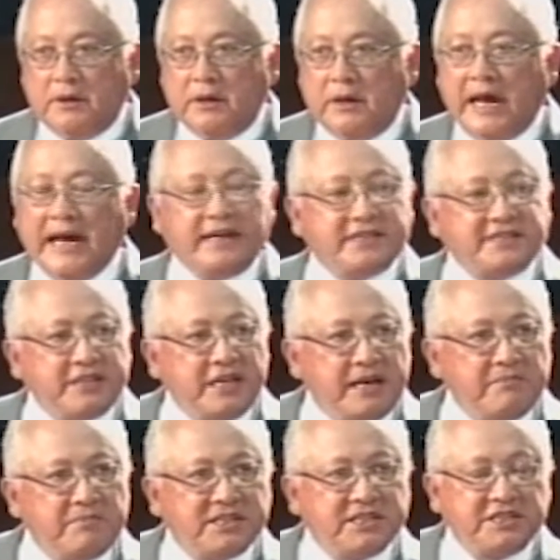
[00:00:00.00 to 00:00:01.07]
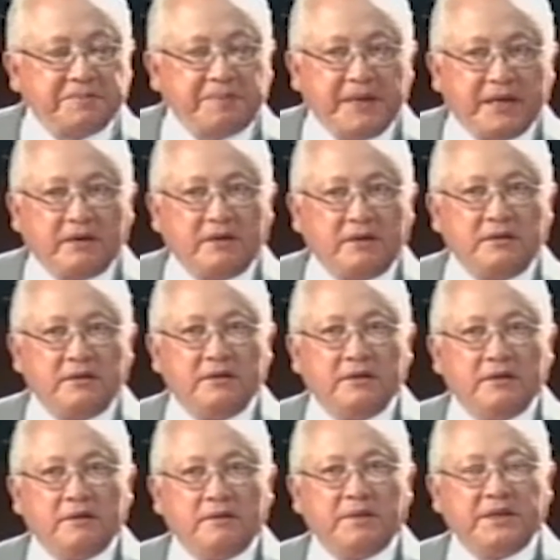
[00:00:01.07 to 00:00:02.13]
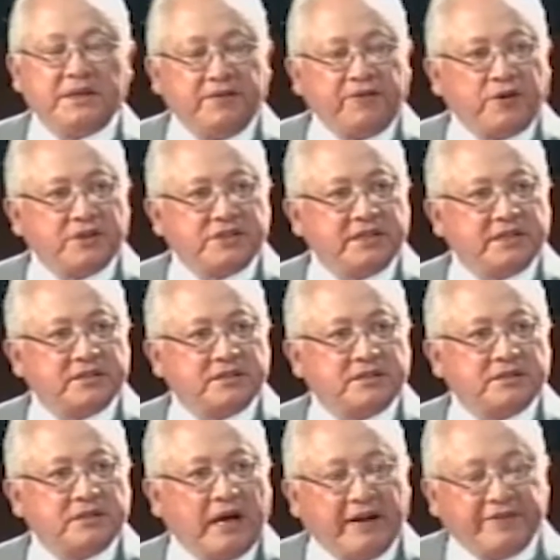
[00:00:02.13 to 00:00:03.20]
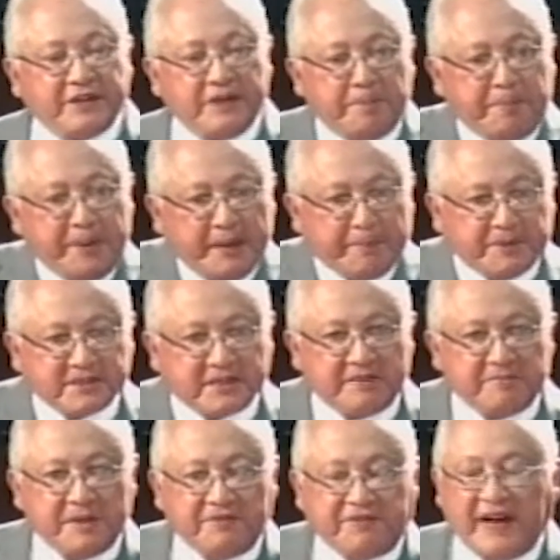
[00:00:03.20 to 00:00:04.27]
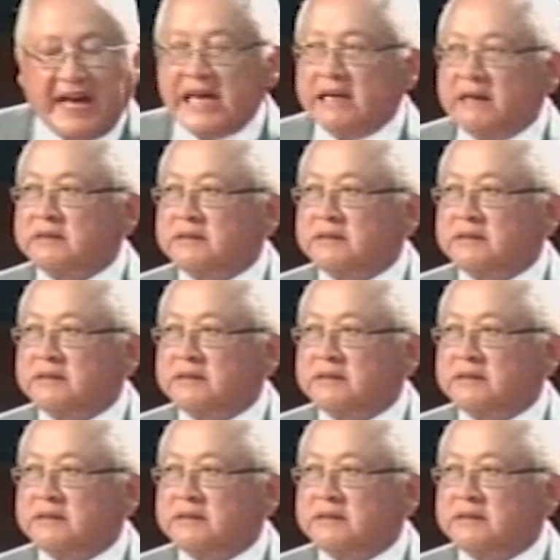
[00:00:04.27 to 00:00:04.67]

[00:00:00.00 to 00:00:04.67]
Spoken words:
And the same, Mr. Speaker, with divorces. After the papers have been filed,